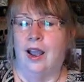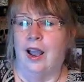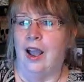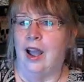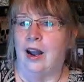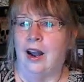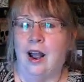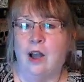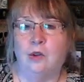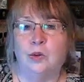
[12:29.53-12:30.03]

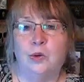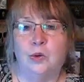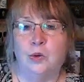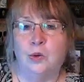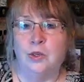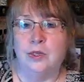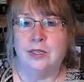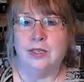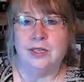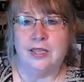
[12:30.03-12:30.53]
And how
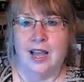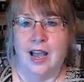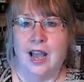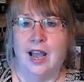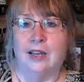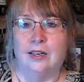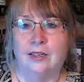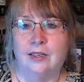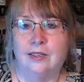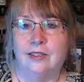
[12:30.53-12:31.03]
cool is
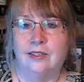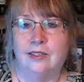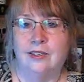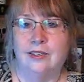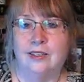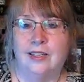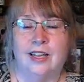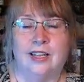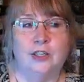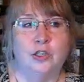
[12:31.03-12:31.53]
that?
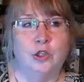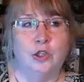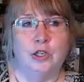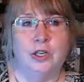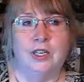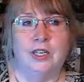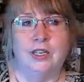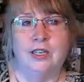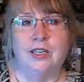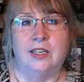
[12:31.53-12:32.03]
that
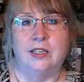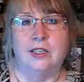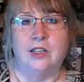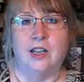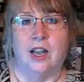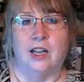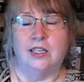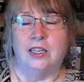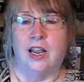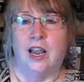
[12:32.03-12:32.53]
Jeaninne has
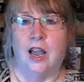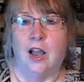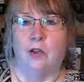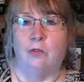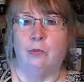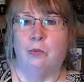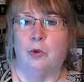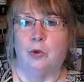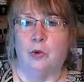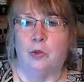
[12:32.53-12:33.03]
got to
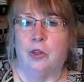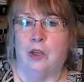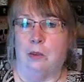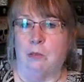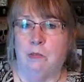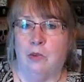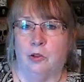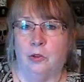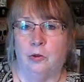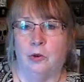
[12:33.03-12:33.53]
have both a
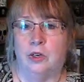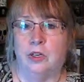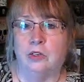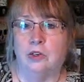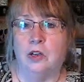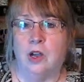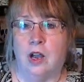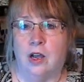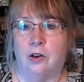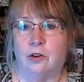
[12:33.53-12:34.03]
mother and a
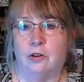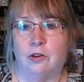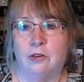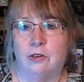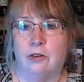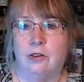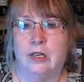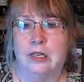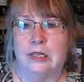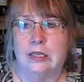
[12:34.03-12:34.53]
daughter
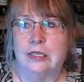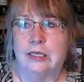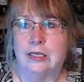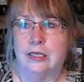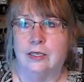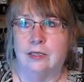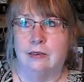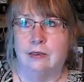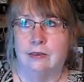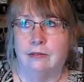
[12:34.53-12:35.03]

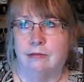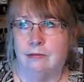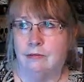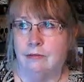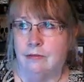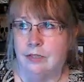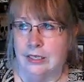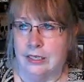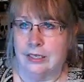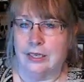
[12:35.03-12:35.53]

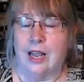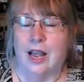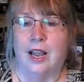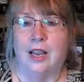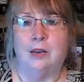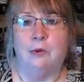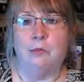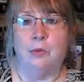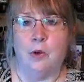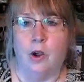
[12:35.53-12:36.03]

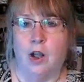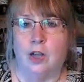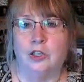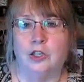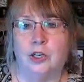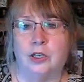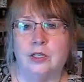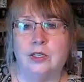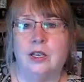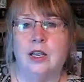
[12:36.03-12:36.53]
design
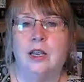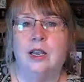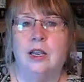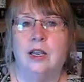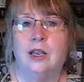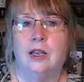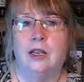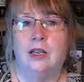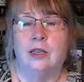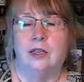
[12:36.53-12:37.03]
projects
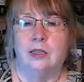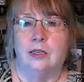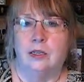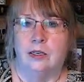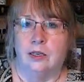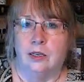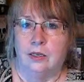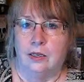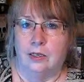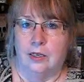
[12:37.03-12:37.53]

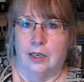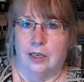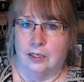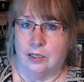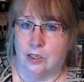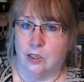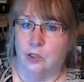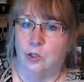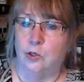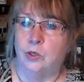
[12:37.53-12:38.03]

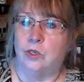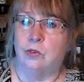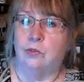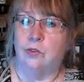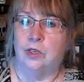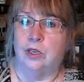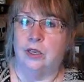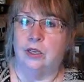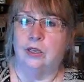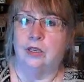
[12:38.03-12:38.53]

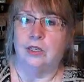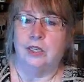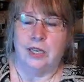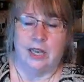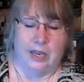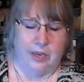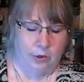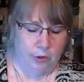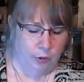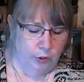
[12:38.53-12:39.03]
exclusively
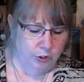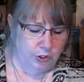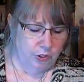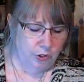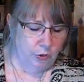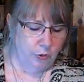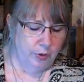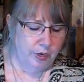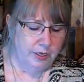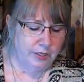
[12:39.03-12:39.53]
to Acorns
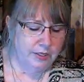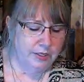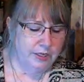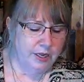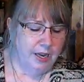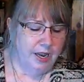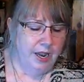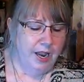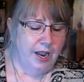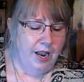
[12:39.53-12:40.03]
and Threads.
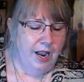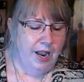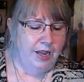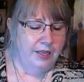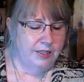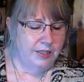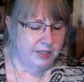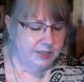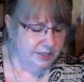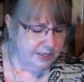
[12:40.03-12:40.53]

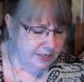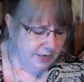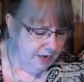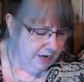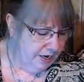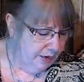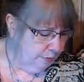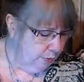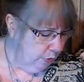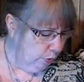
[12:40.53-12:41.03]
And this
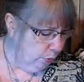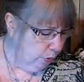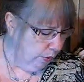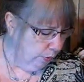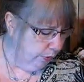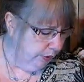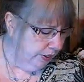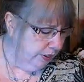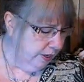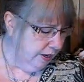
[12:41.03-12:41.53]
time
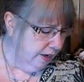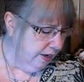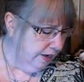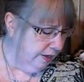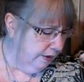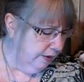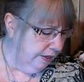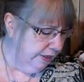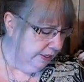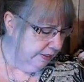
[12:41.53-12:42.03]
what we
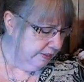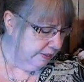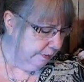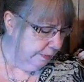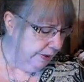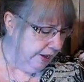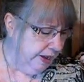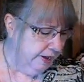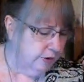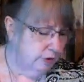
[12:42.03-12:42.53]
got is a
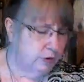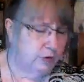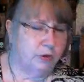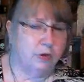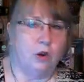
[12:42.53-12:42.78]
pattern